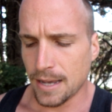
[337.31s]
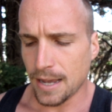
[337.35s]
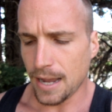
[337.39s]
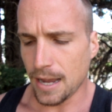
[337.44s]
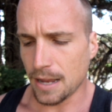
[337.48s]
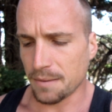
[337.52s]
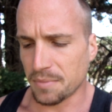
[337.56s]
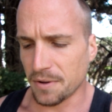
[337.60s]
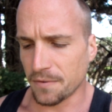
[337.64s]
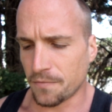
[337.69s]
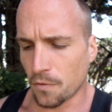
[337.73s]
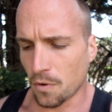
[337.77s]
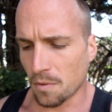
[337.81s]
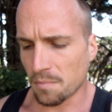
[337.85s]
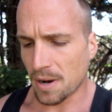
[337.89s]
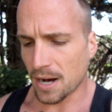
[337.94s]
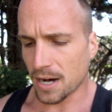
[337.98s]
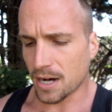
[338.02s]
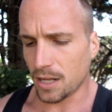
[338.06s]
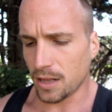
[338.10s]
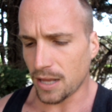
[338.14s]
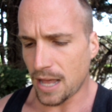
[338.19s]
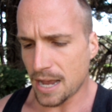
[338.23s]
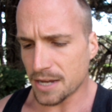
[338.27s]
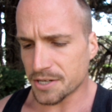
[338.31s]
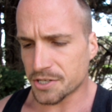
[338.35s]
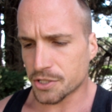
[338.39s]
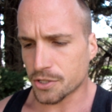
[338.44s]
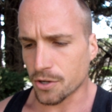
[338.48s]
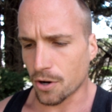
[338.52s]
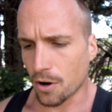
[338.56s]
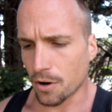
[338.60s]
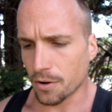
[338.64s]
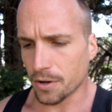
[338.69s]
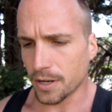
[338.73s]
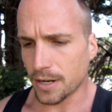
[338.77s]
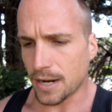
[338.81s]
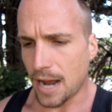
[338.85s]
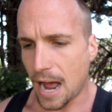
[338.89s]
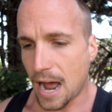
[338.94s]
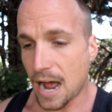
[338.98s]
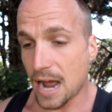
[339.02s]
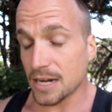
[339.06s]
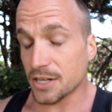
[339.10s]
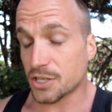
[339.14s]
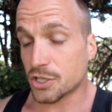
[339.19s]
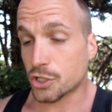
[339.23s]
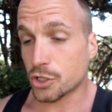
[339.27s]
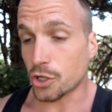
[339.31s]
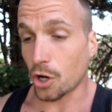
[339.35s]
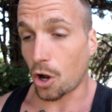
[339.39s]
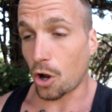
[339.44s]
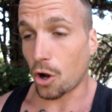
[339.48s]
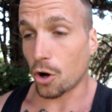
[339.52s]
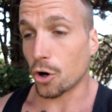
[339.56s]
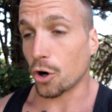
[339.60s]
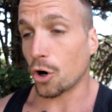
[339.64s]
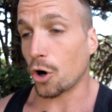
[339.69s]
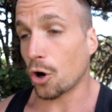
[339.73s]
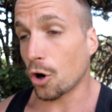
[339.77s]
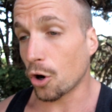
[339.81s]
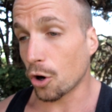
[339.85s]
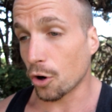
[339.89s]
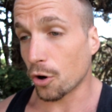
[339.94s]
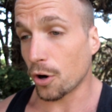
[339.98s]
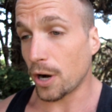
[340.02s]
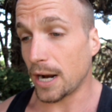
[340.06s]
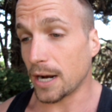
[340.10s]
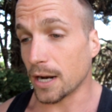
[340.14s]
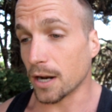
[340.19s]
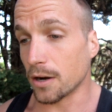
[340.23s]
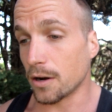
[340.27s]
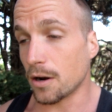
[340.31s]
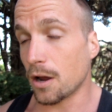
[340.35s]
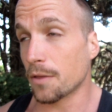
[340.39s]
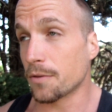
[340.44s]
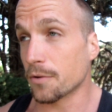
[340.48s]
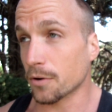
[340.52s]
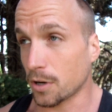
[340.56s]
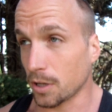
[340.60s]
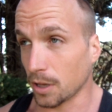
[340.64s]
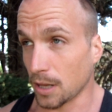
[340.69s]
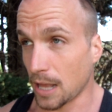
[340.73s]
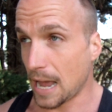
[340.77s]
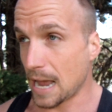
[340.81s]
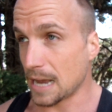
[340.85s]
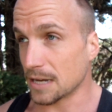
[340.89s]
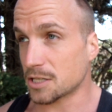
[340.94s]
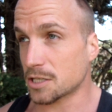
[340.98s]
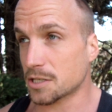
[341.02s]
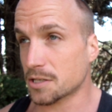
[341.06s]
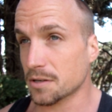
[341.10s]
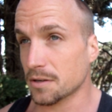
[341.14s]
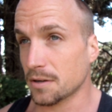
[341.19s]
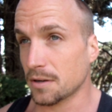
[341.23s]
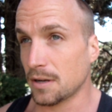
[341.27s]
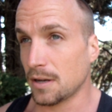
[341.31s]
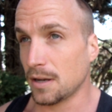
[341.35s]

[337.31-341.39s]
and before my class started, I saw her in another class,